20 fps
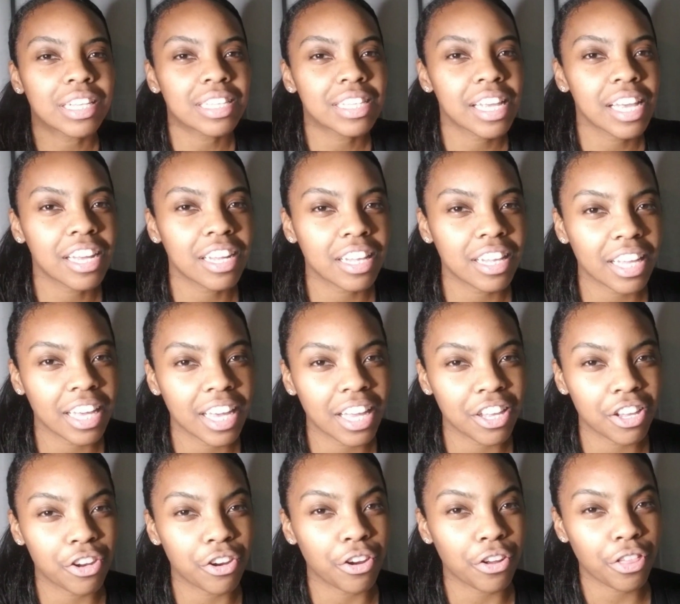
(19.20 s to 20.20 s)
tickling in
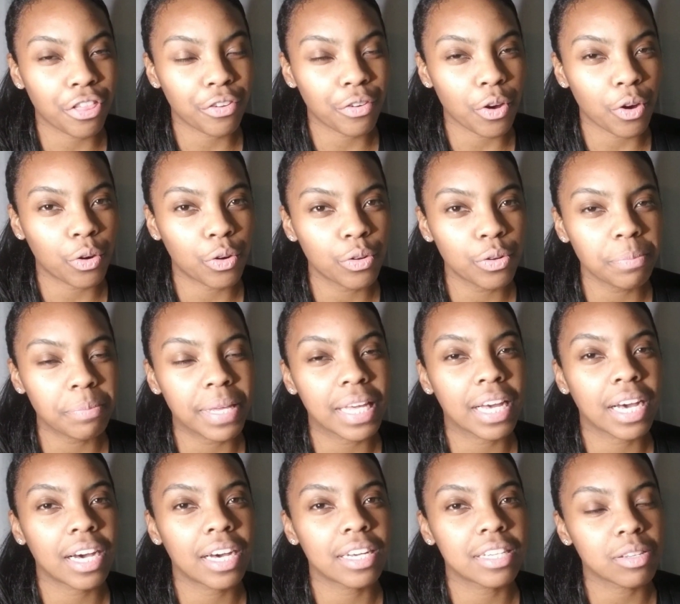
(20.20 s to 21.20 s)
your throat
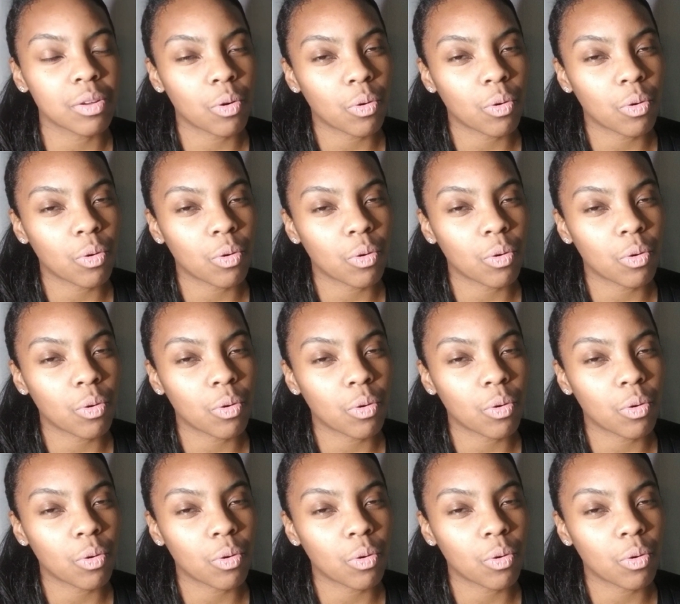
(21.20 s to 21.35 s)
because